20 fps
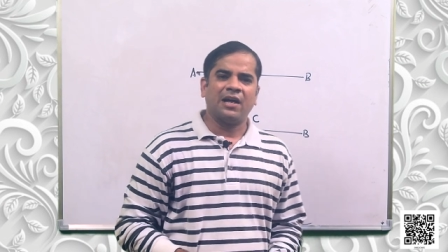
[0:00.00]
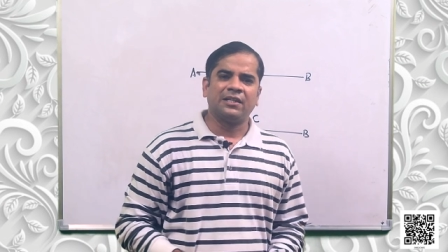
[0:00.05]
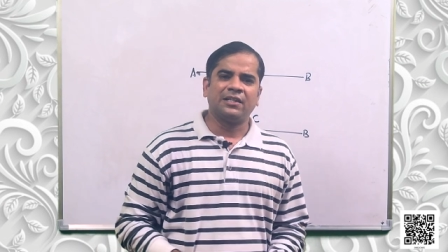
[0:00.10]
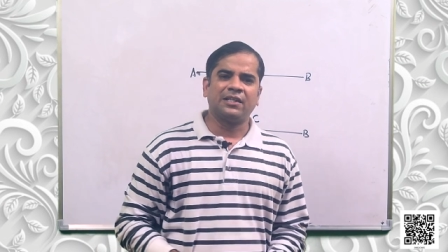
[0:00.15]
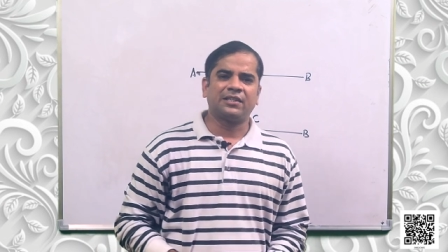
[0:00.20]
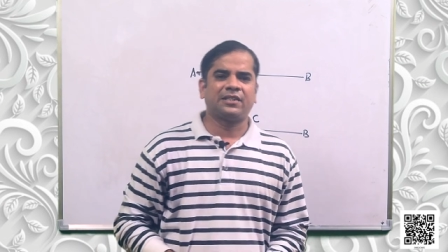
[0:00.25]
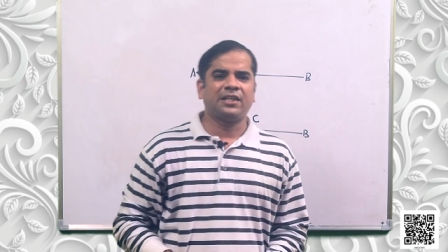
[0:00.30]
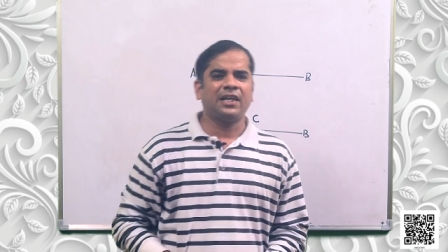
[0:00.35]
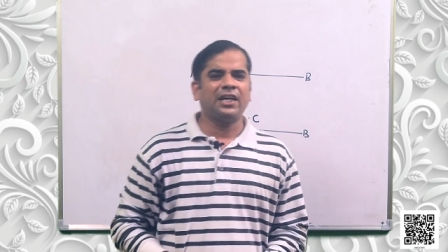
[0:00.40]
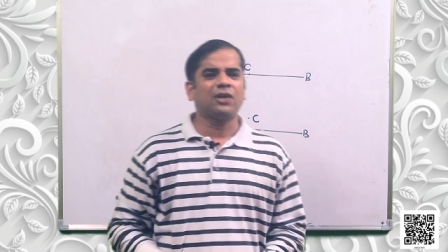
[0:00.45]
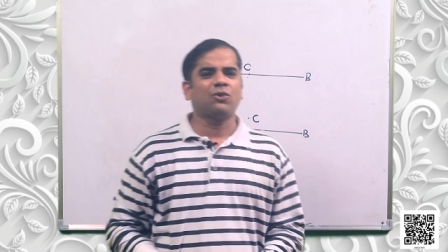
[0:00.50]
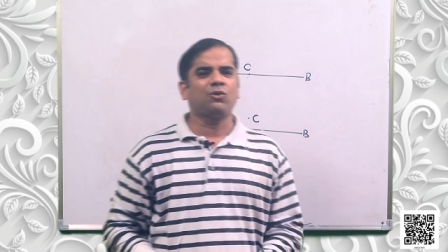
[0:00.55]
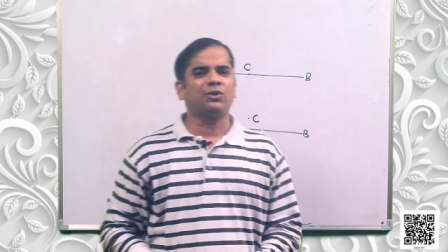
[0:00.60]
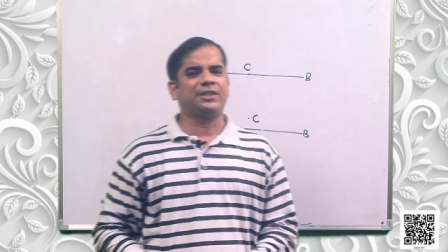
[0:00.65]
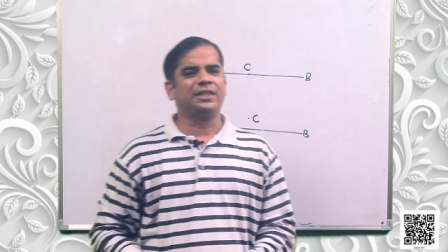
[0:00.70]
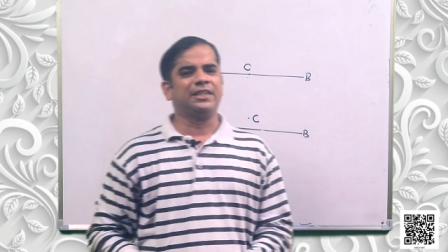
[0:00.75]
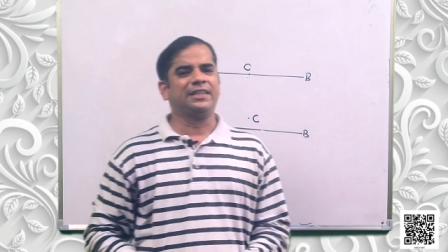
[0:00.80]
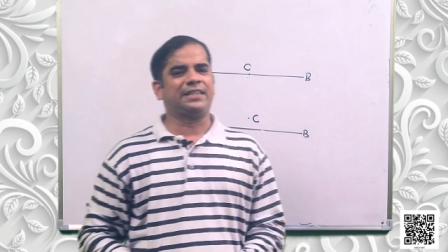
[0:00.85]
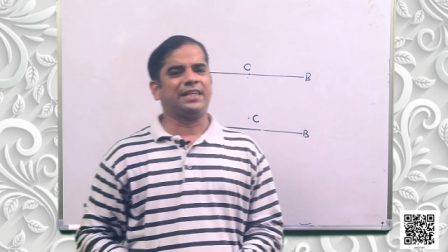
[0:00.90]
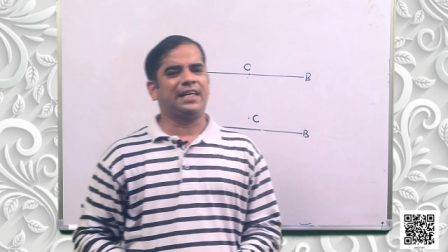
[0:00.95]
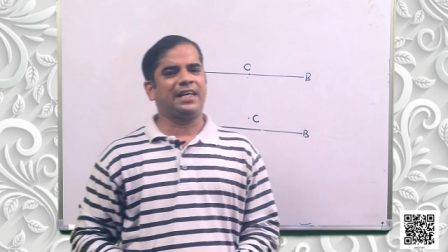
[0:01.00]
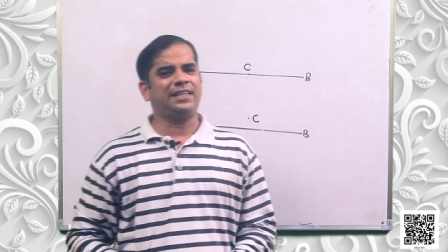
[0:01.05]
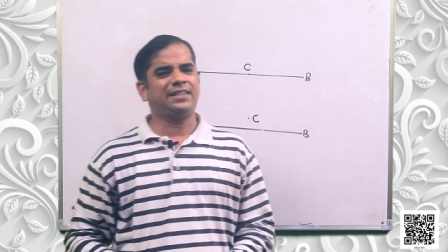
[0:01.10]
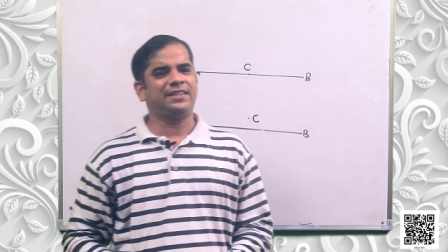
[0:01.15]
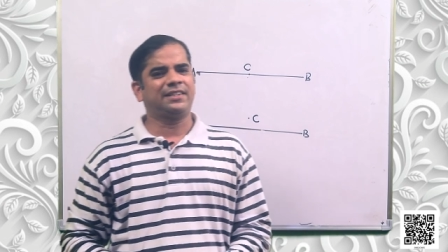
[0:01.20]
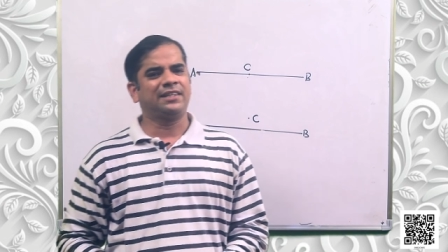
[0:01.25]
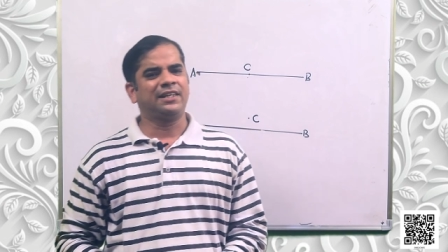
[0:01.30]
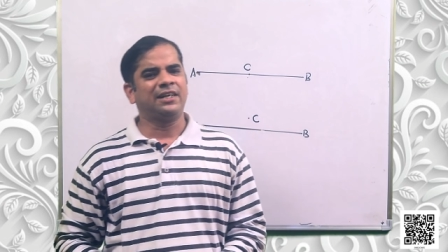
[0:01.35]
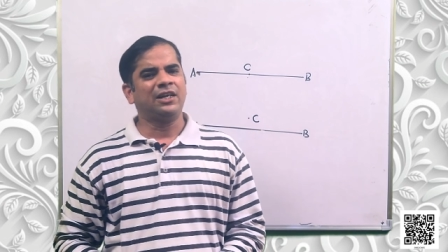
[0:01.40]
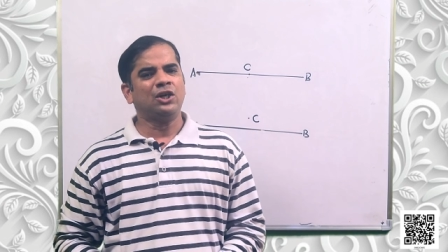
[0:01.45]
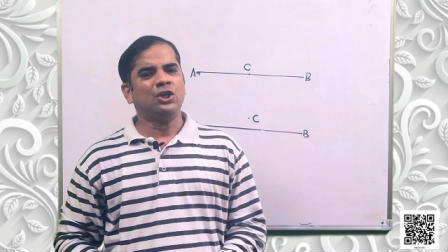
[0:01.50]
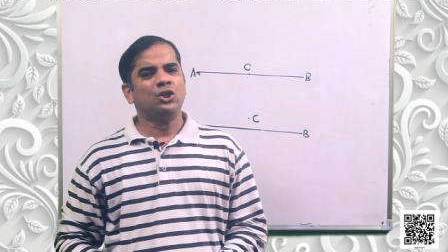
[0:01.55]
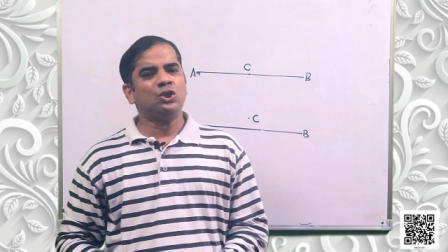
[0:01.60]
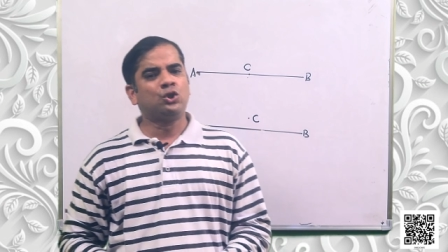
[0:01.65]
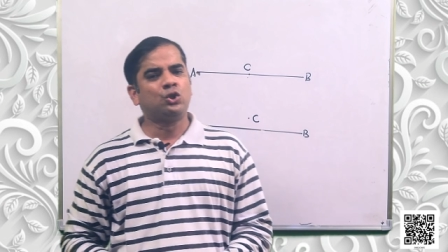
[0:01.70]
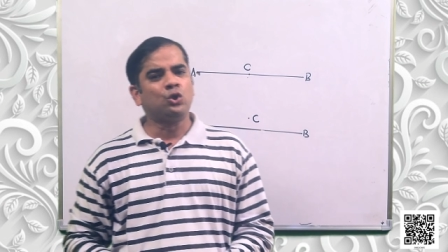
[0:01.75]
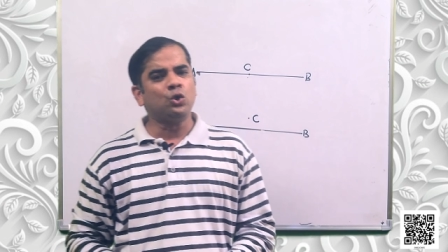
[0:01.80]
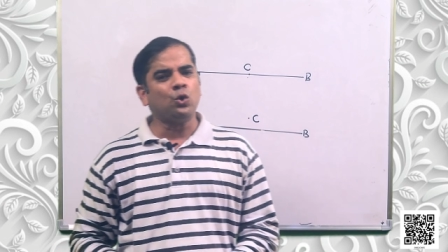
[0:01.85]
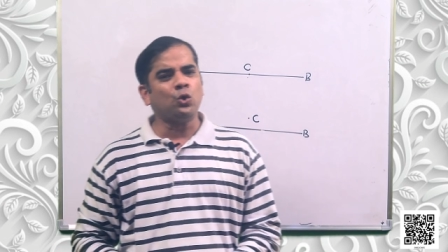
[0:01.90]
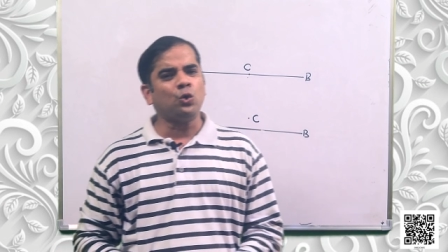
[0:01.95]
The third question says
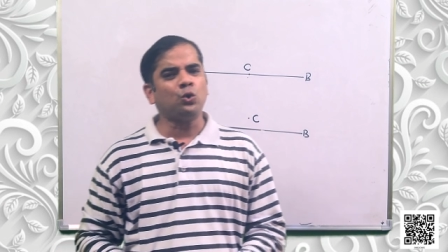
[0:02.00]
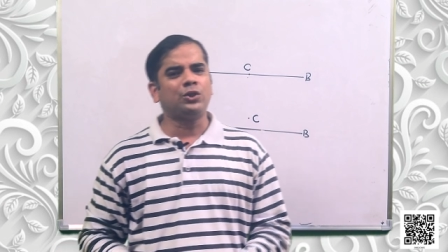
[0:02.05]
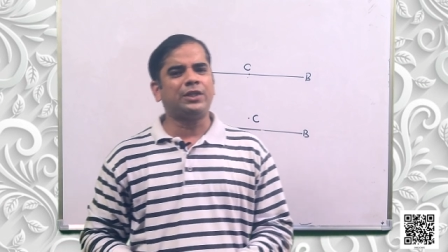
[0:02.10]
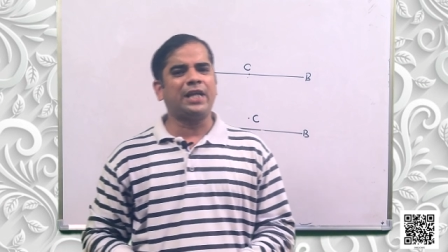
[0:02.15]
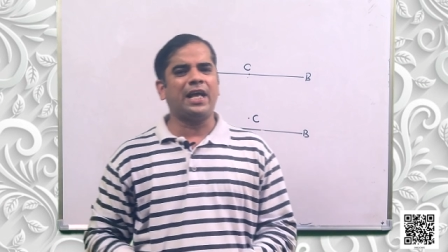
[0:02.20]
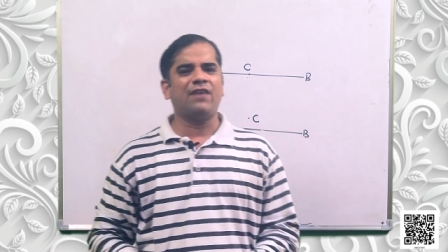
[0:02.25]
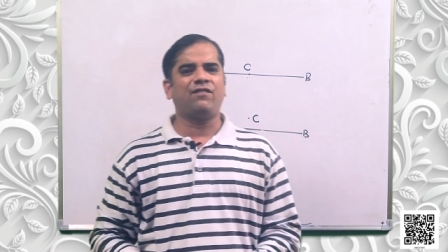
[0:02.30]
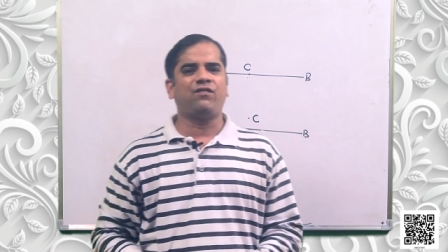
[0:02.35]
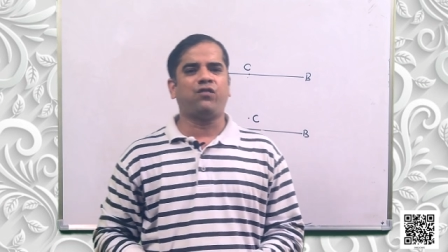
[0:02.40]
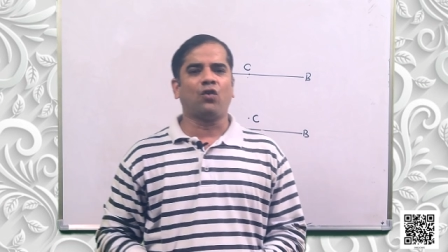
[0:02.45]
do they